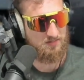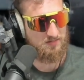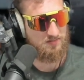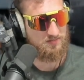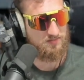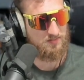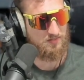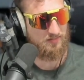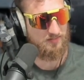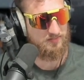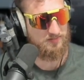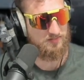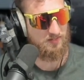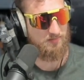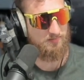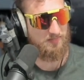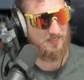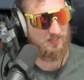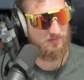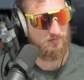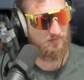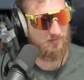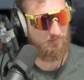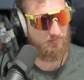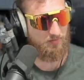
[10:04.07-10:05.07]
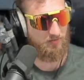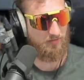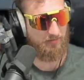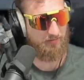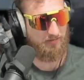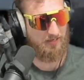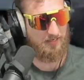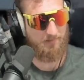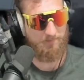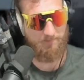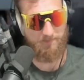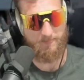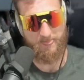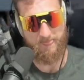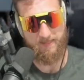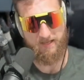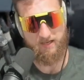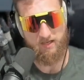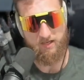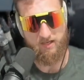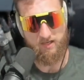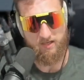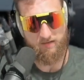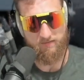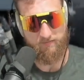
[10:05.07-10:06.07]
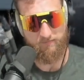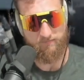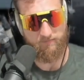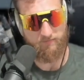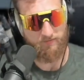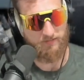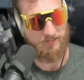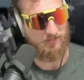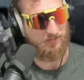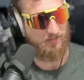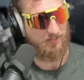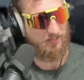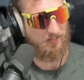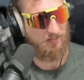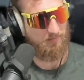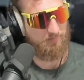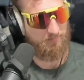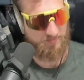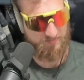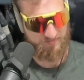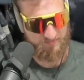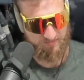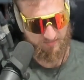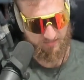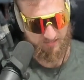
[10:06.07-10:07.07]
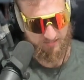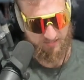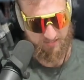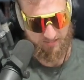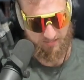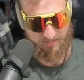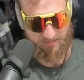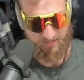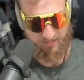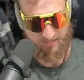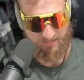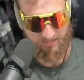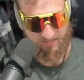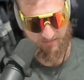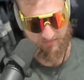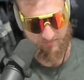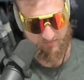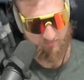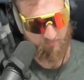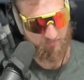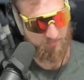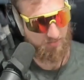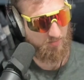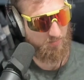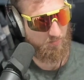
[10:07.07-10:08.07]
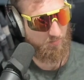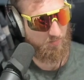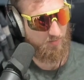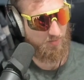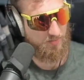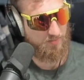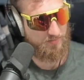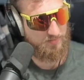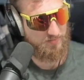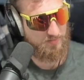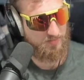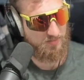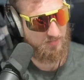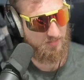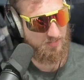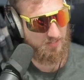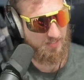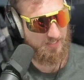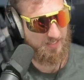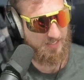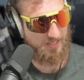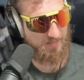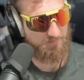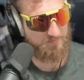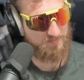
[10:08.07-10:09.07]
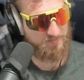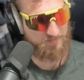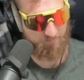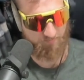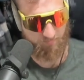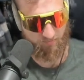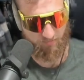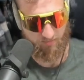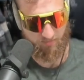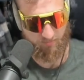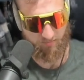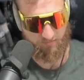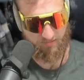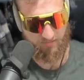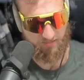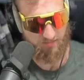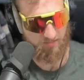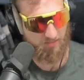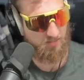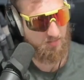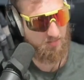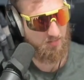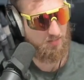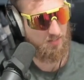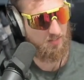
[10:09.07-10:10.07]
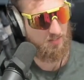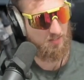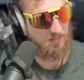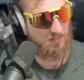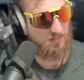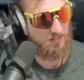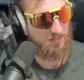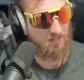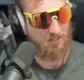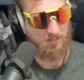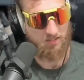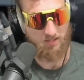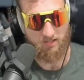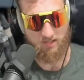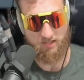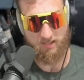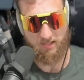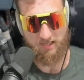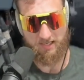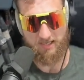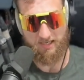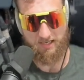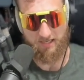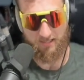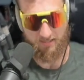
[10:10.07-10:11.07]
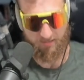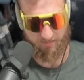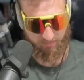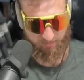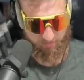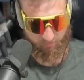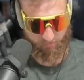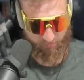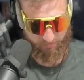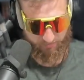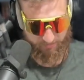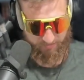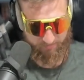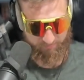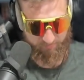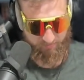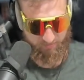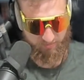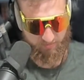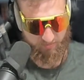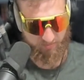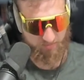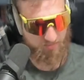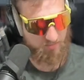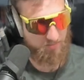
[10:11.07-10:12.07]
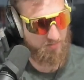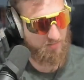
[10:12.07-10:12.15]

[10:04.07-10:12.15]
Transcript: So let's get back to our program. We've already got our implicit none. So we're going to want some lower and upper.